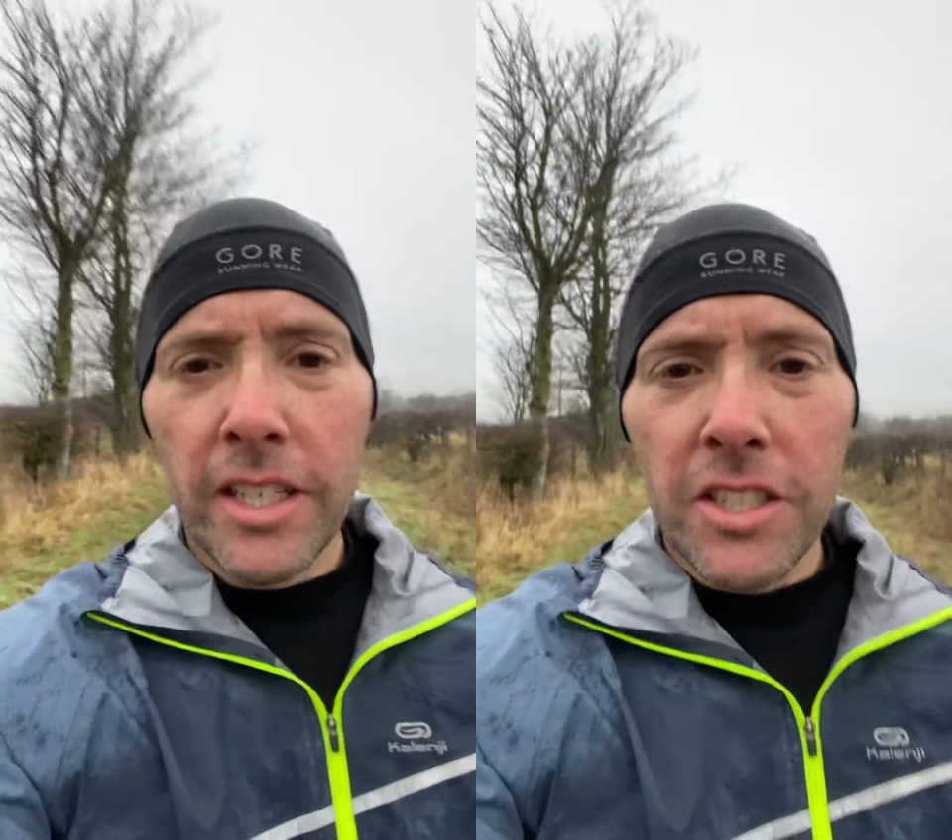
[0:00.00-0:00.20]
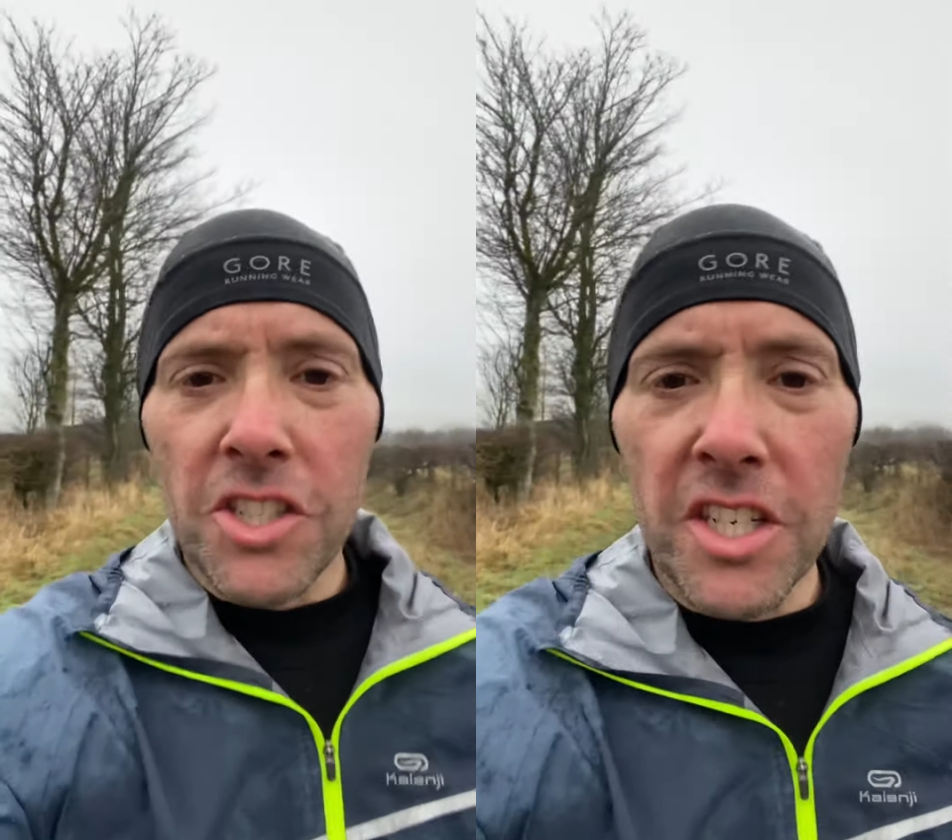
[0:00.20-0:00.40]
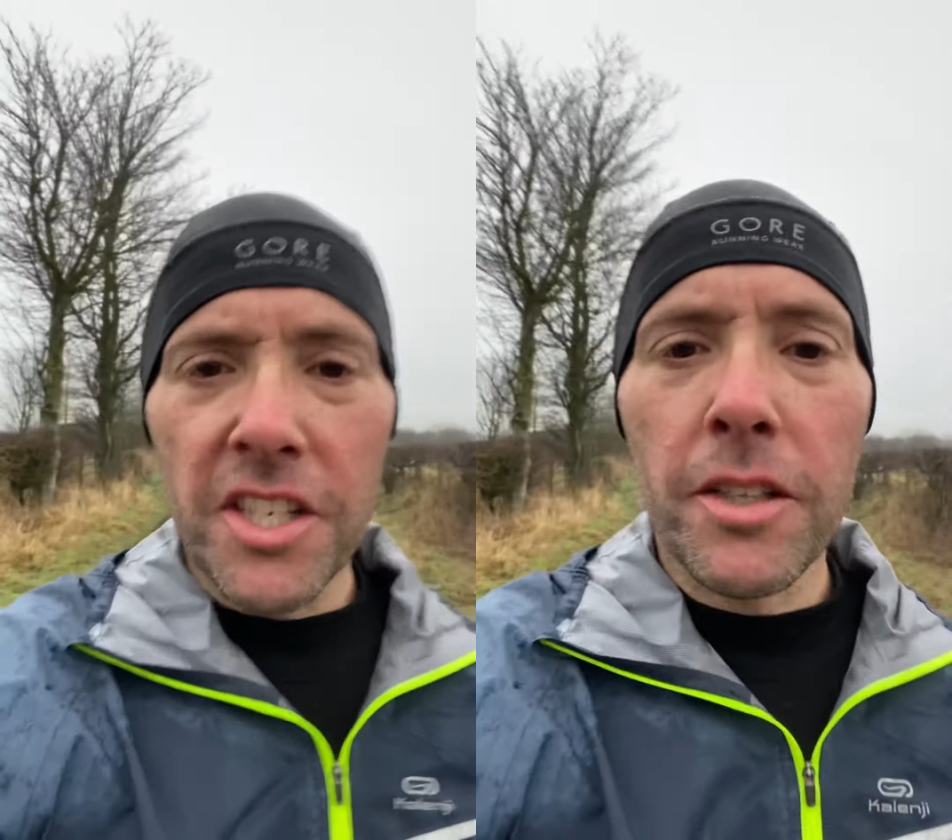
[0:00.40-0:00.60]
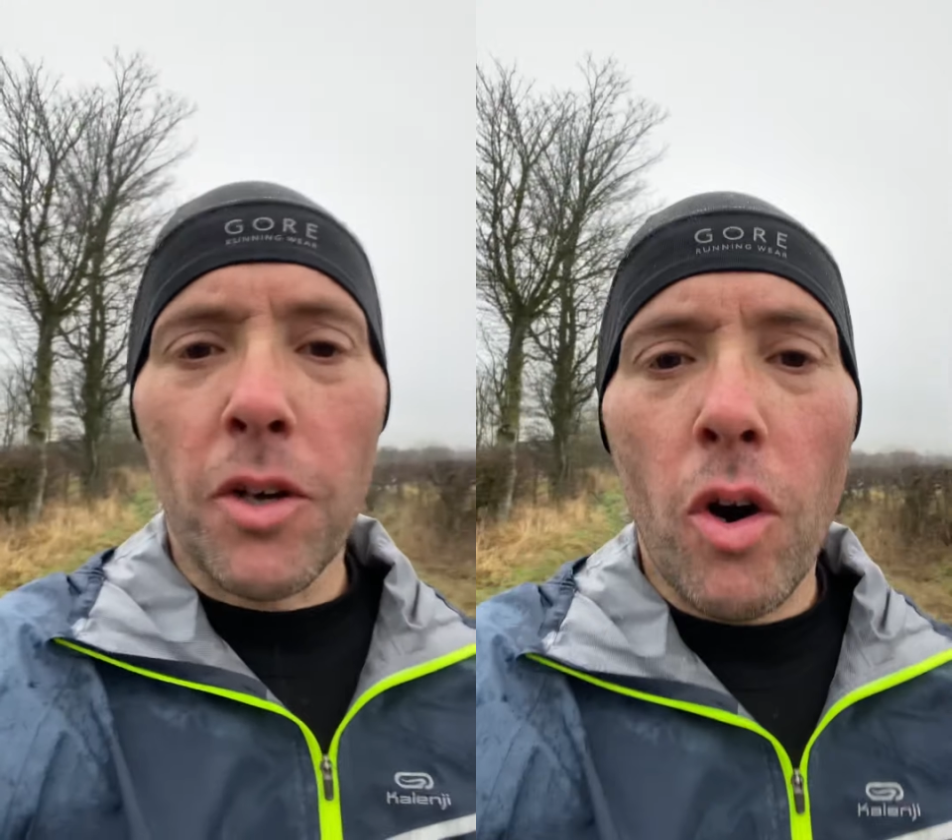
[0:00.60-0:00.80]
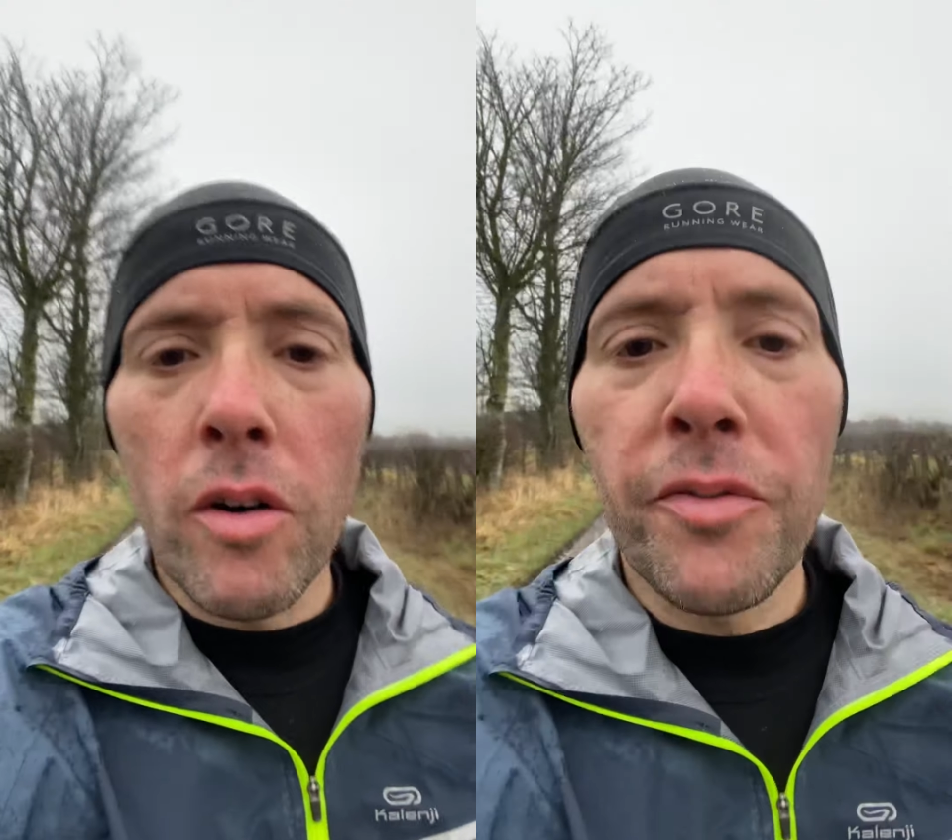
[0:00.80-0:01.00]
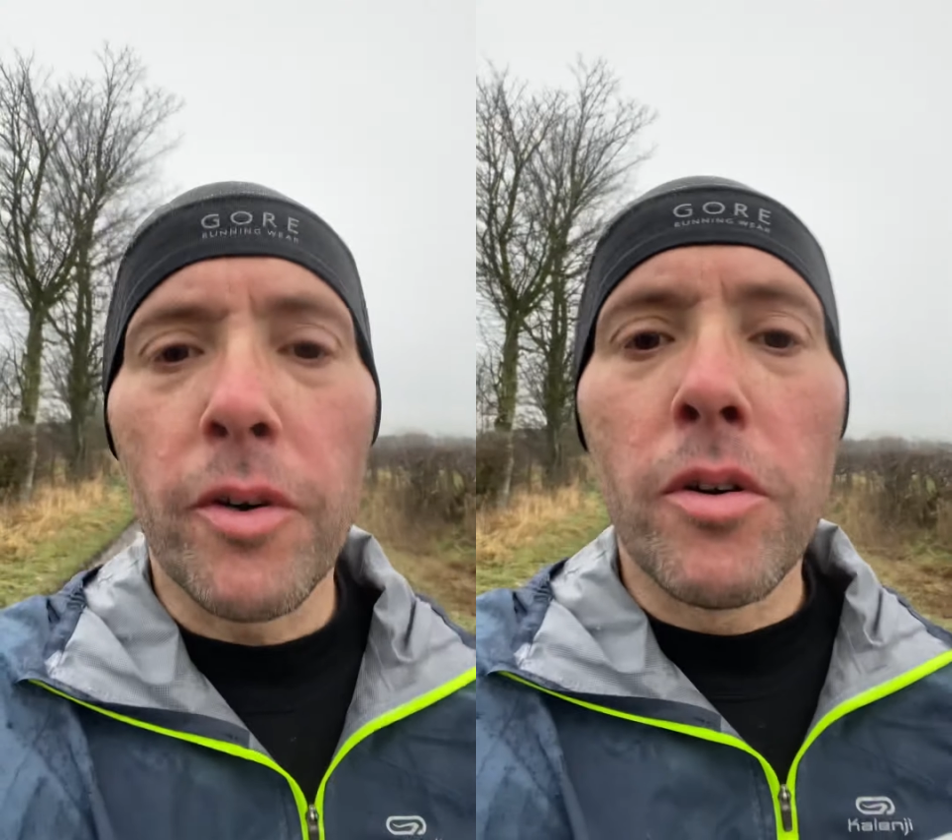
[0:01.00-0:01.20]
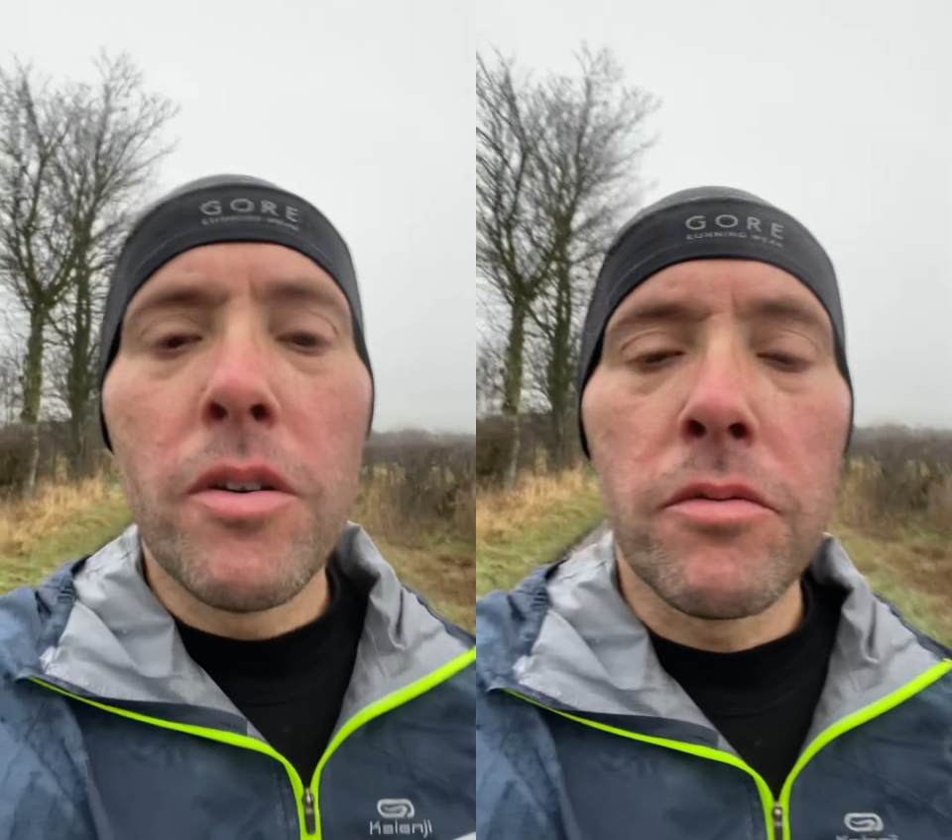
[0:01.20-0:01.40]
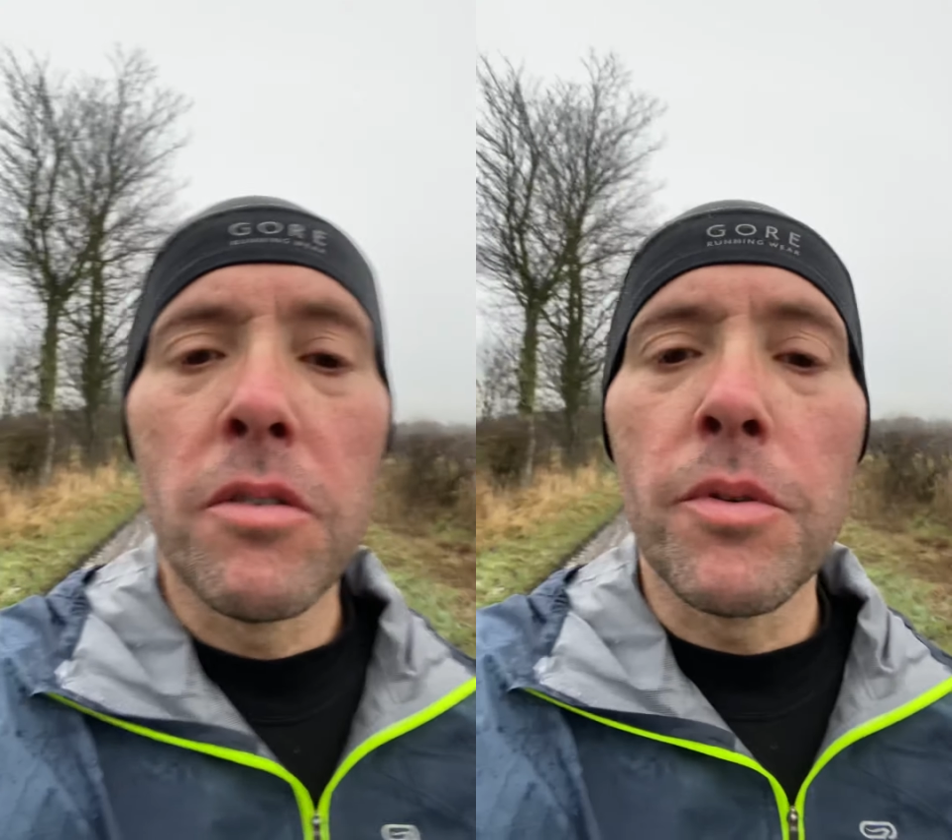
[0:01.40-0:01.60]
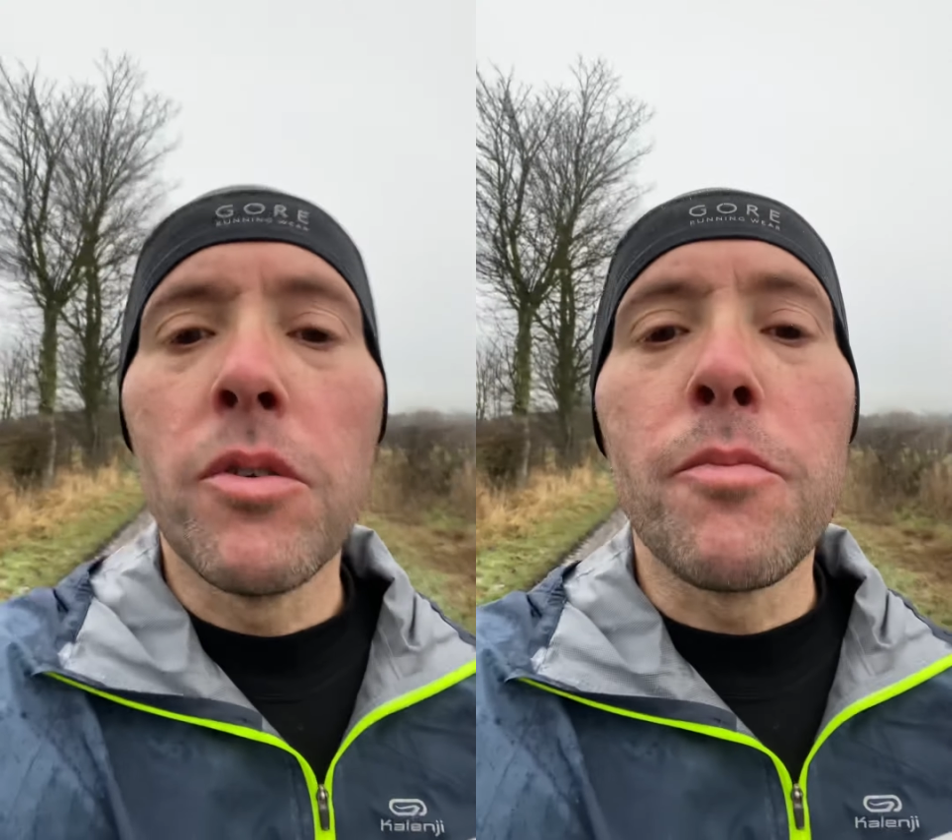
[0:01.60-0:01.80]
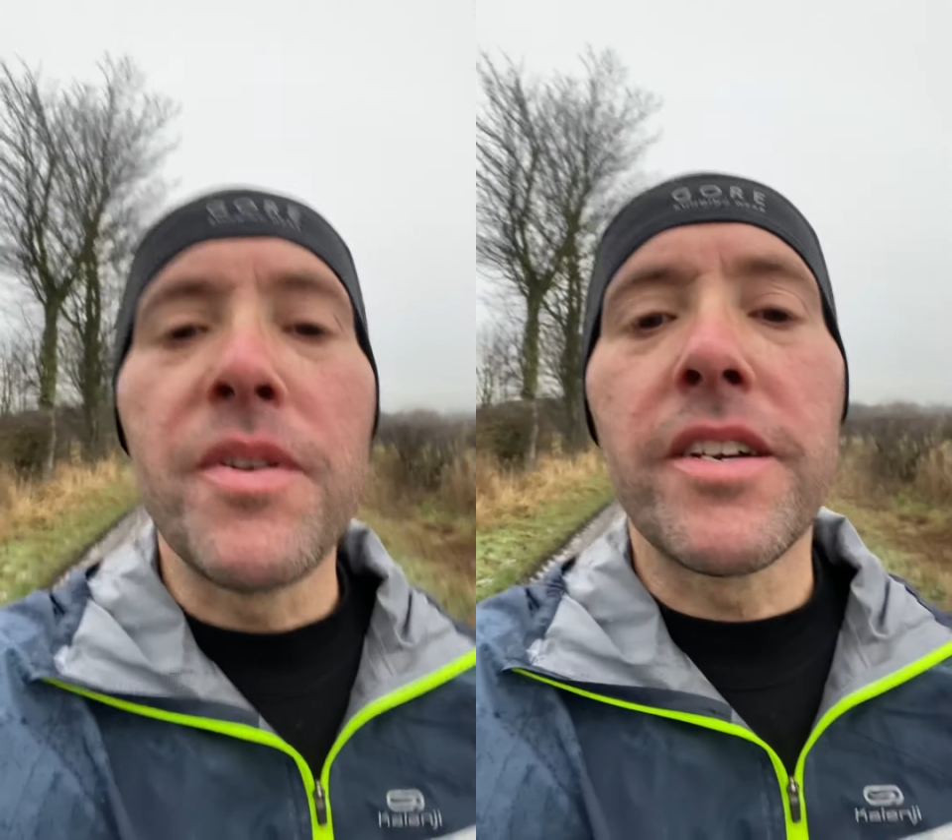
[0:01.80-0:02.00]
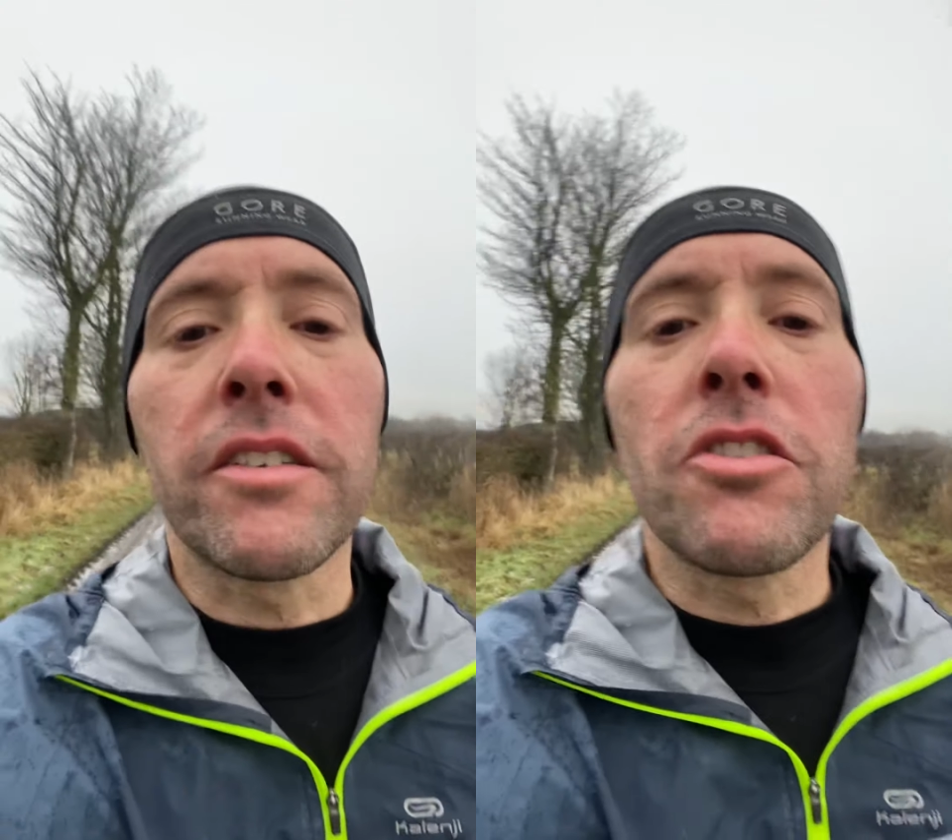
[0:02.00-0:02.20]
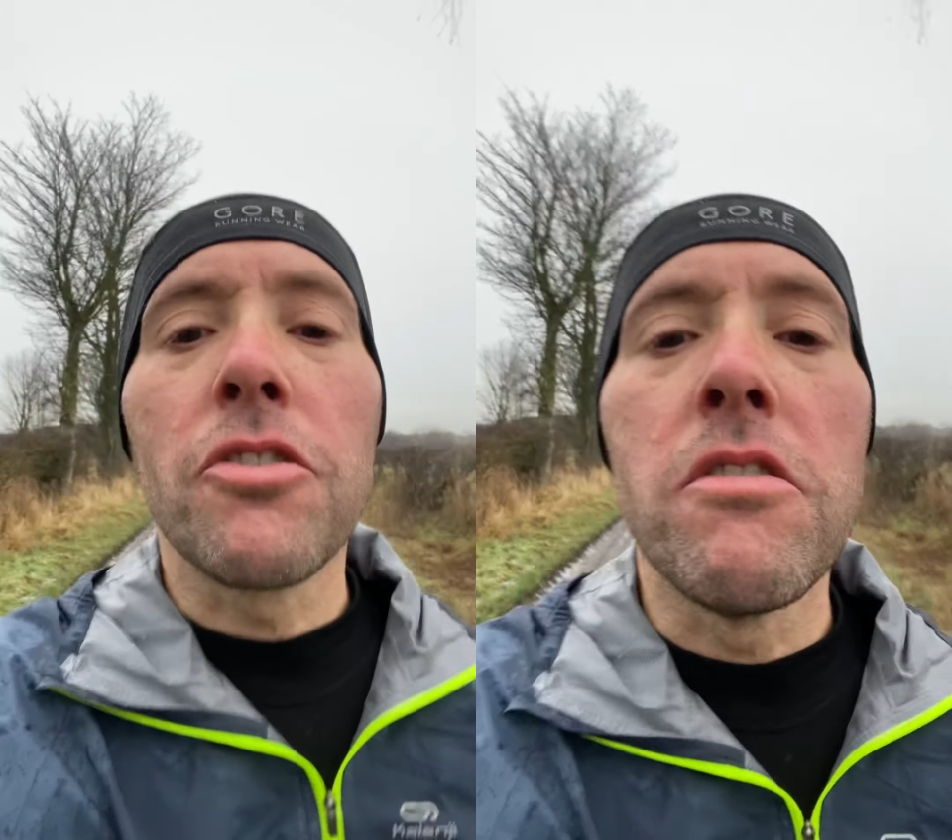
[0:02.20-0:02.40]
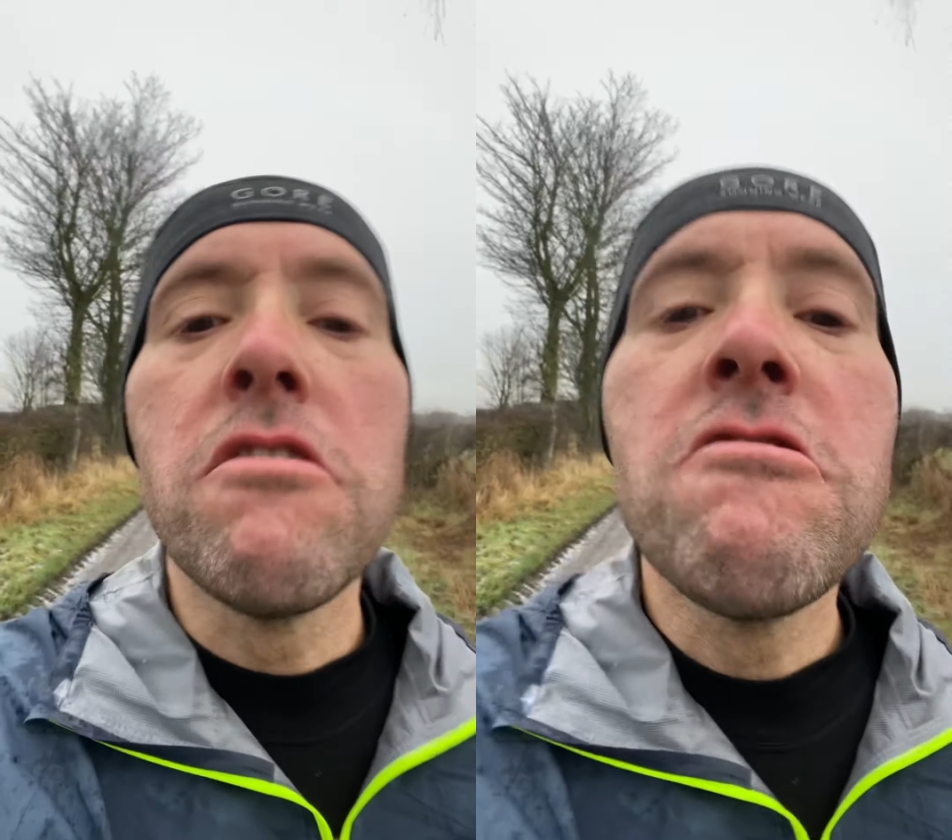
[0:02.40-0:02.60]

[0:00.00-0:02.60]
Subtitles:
geez, I look awful with no beard, so